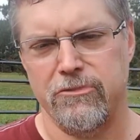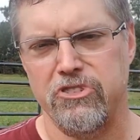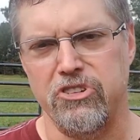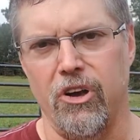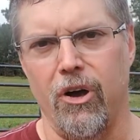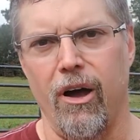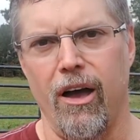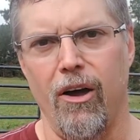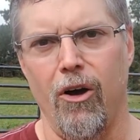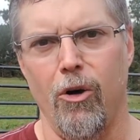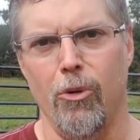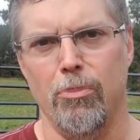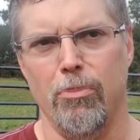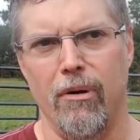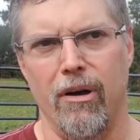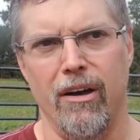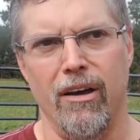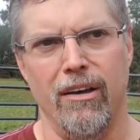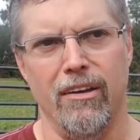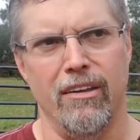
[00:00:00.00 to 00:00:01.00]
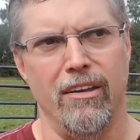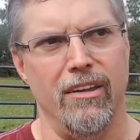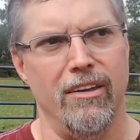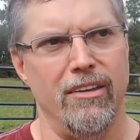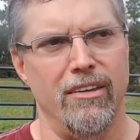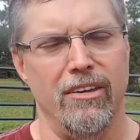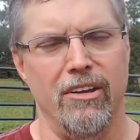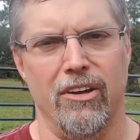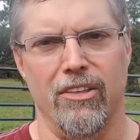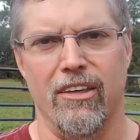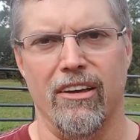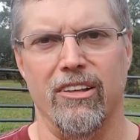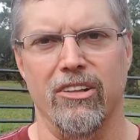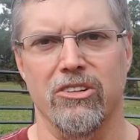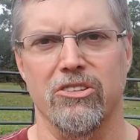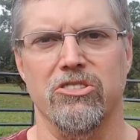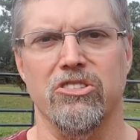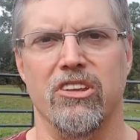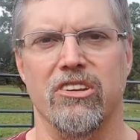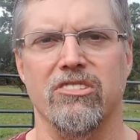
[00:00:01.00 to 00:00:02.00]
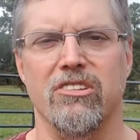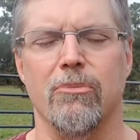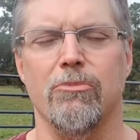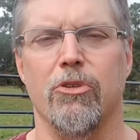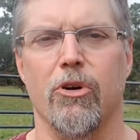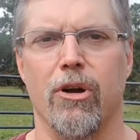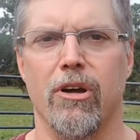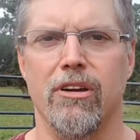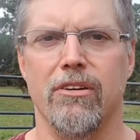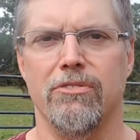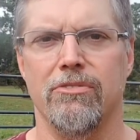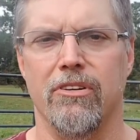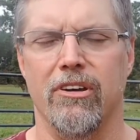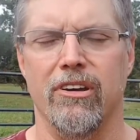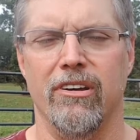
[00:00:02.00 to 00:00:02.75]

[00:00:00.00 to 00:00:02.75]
So I hope that clears things up for you